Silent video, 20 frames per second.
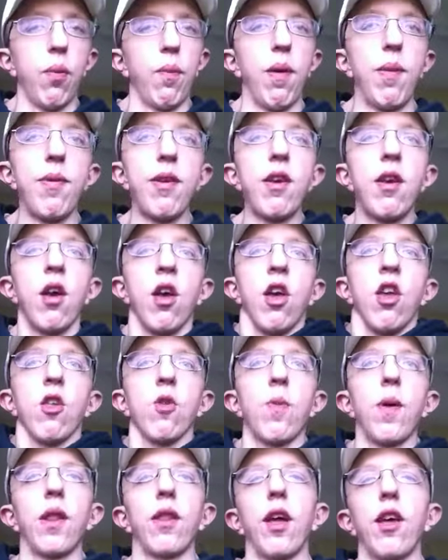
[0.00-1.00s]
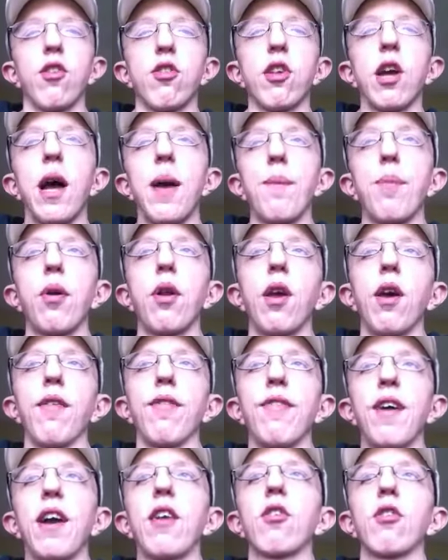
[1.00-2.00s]
Maybe spend less time putting
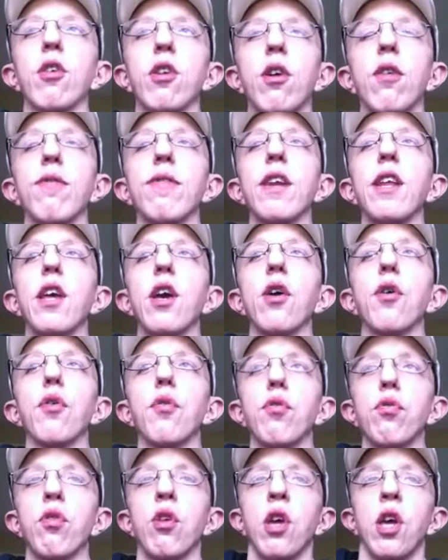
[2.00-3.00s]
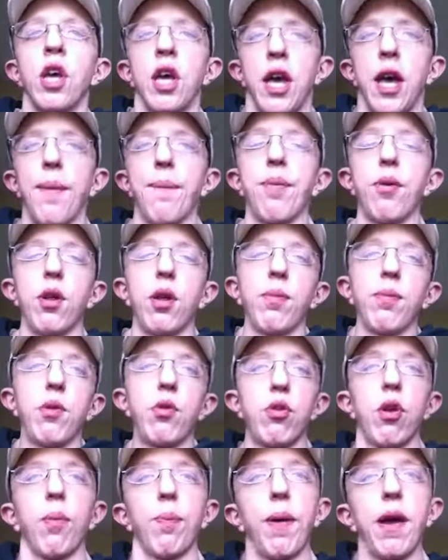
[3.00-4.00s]
effects on your videos and putting
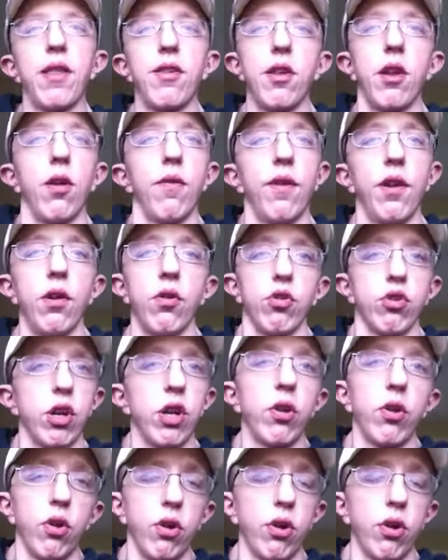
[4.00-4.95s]
music beds in your videos trying to